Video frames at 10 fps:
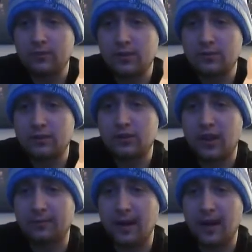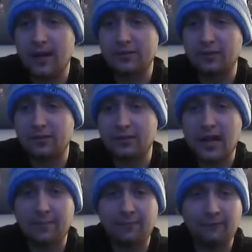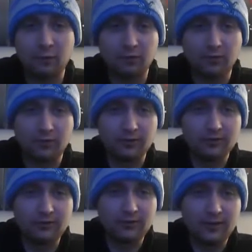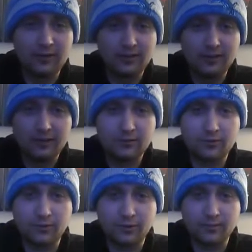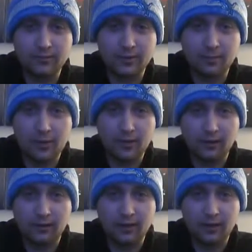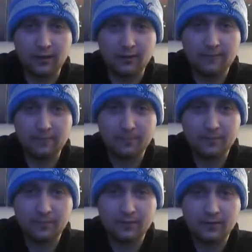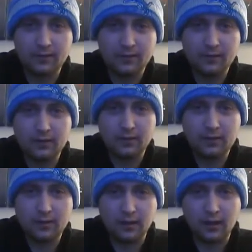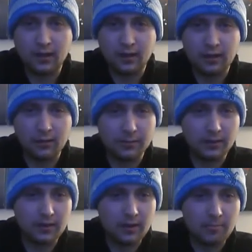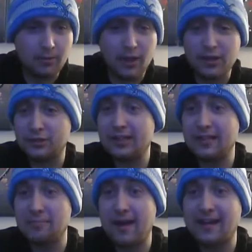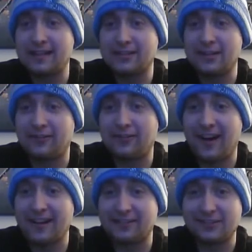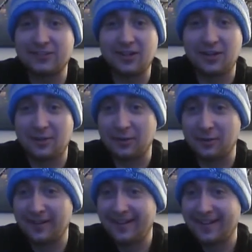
So good job, guys. You're in the top 4. Cool thumbs up thing there. But you didn't make it to the finals, so